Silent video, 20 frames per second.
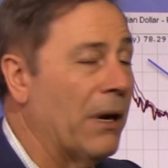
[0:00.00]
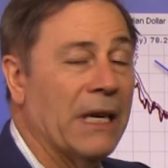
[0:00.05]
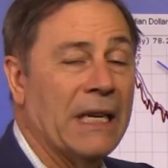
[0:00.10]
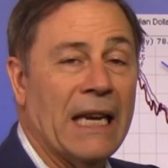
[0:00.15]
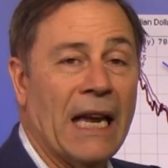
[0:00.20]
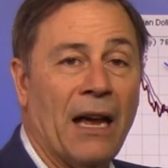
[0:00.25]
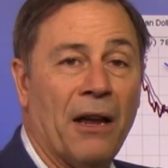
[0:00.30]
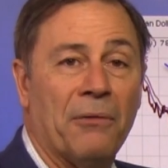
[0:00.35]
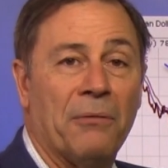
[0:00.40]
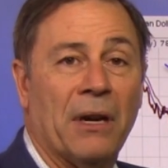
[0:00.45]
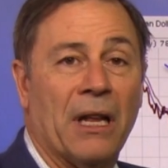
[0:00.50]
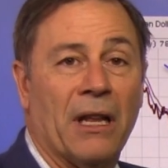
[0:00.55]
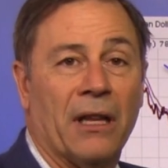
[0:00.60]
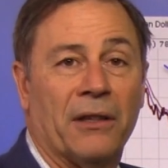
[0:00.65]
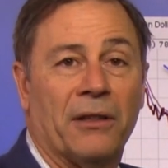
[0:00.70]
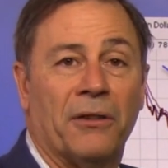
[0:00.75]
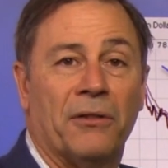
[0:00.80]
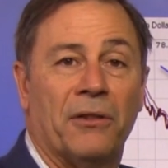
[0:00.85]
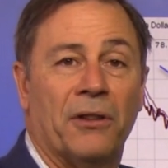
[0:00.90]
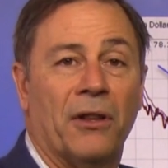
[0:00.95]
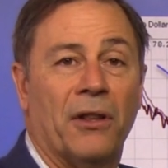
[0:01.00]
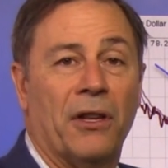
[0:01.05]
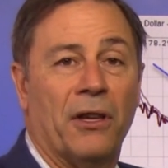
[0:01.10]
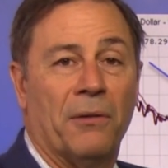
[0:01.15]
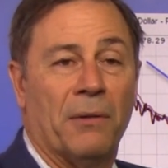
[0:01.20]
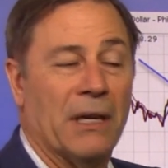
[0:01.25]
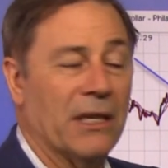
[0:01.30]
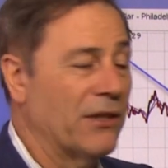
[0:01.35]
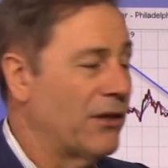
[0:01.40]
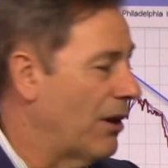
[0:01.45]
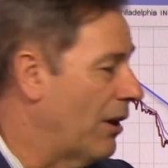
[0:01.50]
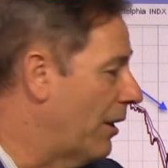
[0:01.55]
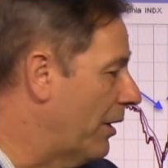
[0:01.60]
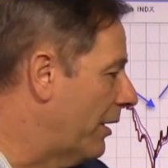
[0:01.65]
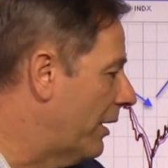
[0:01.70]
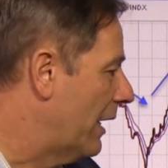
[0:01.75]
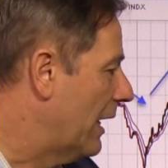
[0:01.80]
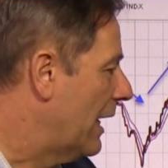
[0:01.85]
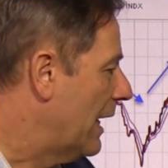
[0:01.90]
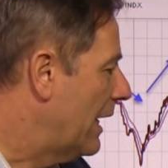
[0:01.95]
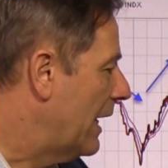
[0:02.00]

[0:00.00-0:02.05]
went down relative to the US dollar.